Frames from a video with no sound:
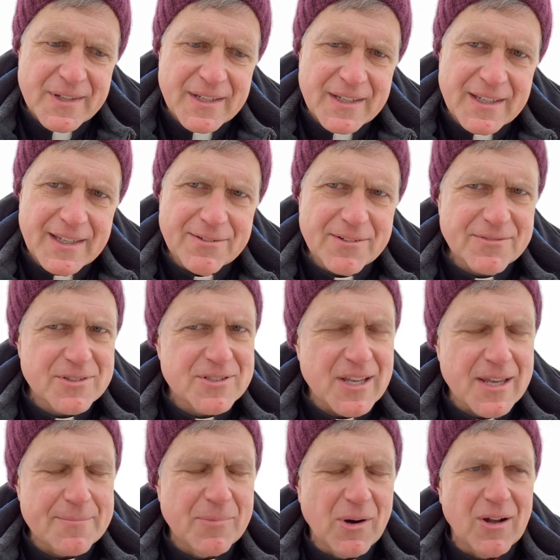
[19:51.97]
even for
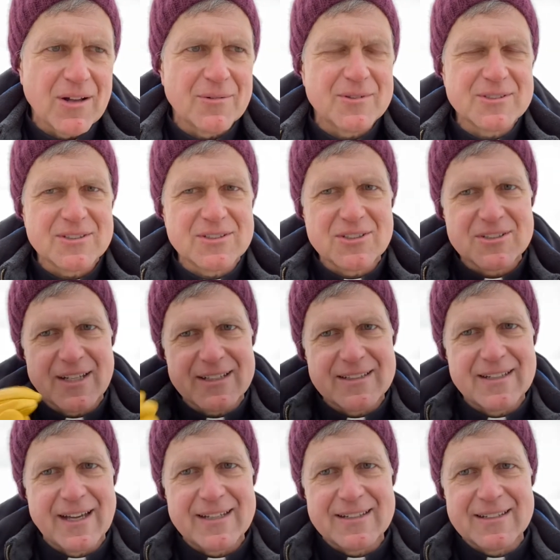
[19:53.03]
St. Paul, it wasn't just like
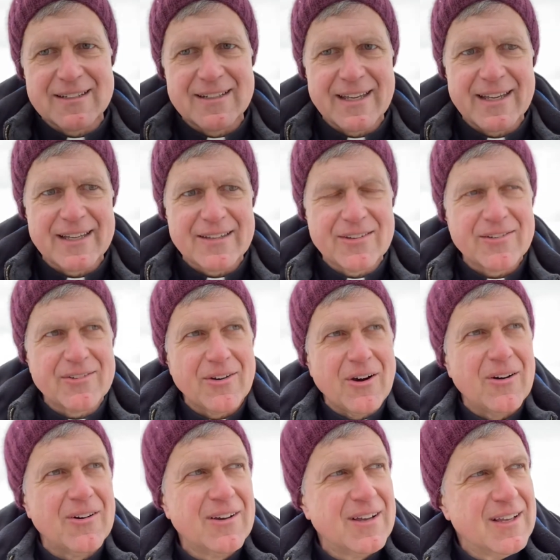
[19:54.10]
night and day.
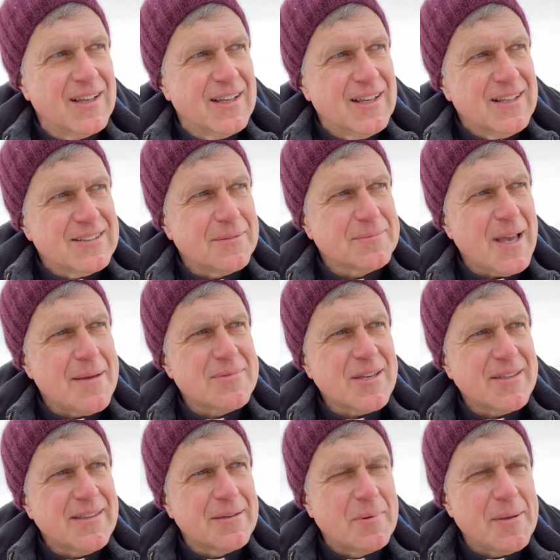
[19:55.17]
So sometimes I
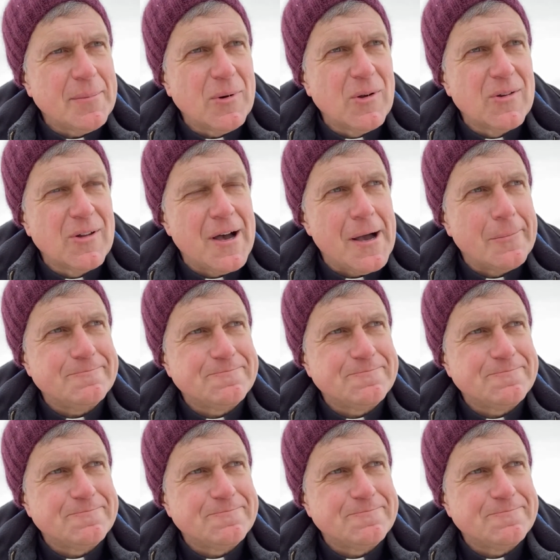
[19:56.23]
think people